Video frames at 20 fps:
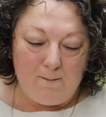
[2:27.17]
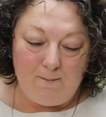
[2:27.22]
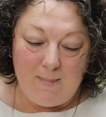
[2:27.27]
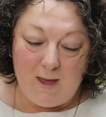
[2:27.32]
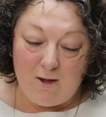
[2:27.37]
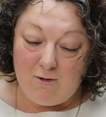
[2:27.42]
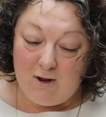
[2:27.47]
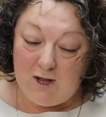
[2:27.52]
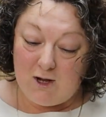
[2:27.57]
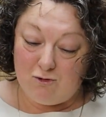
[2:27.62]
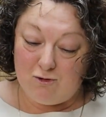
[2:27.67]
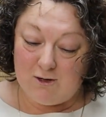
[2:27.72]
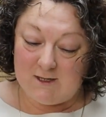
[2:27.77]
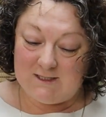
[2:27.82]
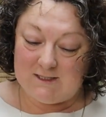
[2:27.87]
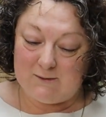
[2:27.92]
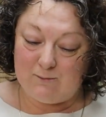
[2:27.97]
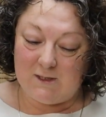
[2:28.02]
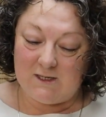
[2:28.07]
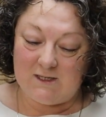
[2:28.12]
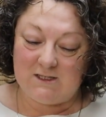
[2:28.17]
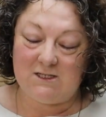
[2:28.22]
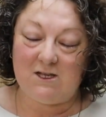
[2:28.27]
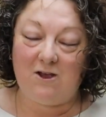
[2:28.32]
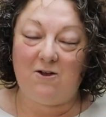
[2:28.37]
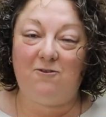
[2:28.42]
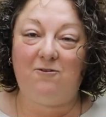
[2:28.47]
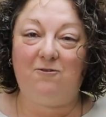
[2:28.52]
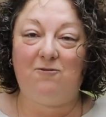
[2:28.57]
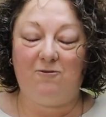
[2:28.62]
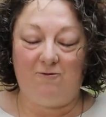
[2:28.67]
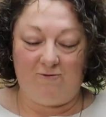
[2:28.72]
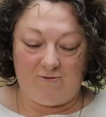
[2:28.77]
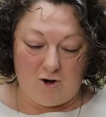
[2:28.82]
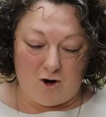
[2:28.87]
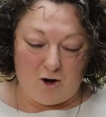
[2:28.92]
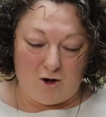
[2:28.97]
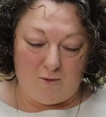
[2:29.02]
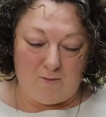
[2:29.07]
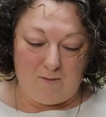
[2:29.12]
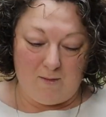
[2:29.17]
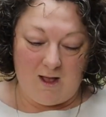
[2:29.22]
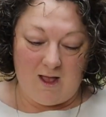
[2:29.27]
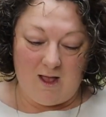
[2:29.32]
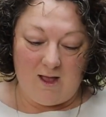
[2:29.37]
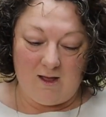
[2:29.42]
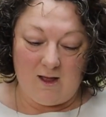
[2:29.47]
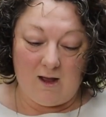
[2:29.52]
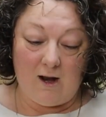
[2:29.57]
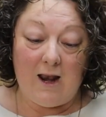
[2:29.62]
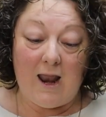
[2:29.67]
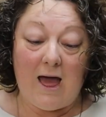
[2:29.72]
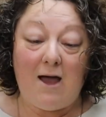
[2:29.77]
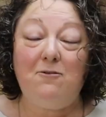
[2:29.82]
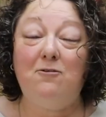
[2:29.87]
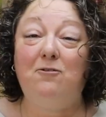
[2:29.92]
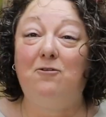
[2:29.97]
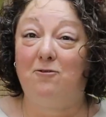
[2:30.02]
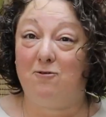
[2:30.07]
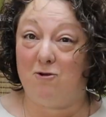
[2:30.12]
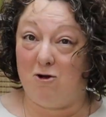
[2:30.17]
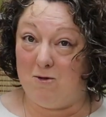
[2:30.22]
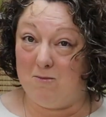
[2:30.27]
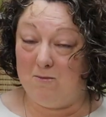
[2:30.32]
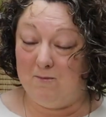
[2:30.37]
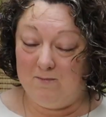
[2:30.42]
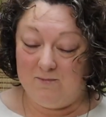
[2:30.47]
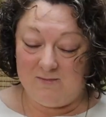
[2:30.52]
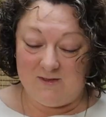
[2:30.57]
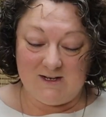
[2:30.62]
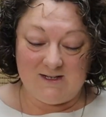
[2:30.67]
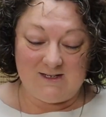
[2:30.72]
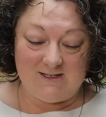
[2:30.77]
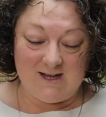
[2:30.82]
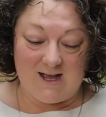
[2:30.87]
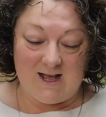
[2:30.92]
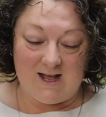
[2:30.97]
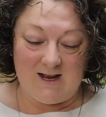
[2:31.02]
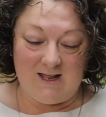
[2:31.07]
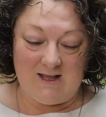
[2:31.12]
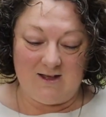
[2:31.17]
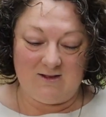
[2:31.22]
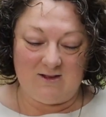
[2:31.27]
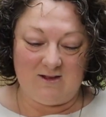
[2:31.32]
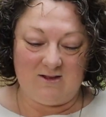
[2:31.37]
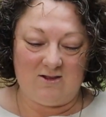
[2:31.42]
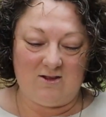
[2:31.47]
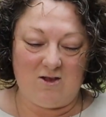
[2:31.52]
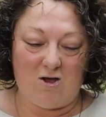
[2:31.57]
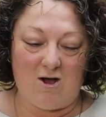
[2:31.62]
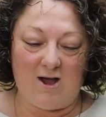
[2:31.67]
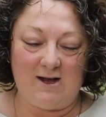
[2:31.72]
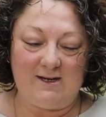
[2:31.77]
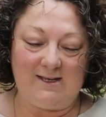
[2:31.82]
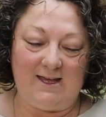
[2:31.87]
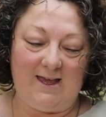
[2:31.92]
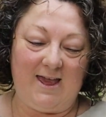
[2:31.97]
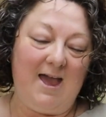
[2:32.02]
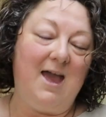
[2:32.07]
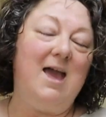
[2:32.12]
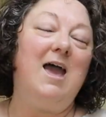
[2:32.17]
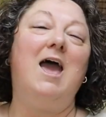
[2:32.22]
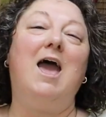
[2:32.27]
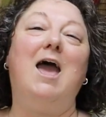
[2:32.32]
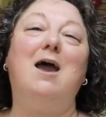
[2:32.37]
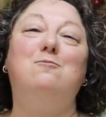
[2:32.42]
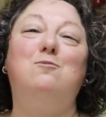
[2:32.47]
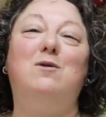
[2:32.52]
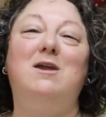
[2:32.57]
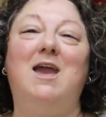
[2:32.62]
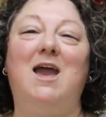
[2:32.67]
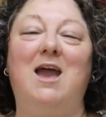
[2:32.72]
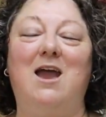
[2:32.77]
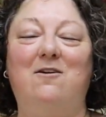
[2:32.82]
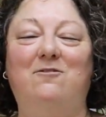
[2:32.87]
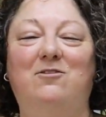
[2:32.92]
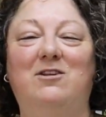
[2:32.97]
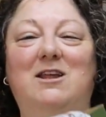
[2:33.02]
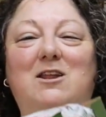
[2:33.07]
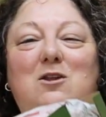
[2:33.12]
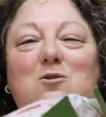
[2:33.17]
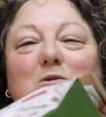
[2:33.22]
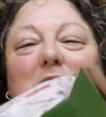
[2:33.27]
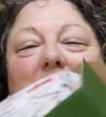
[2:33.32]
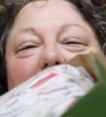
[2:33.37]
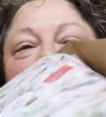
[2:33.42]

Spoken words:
Merry Christmas from Love from the Dahlia Sewciety, and we have little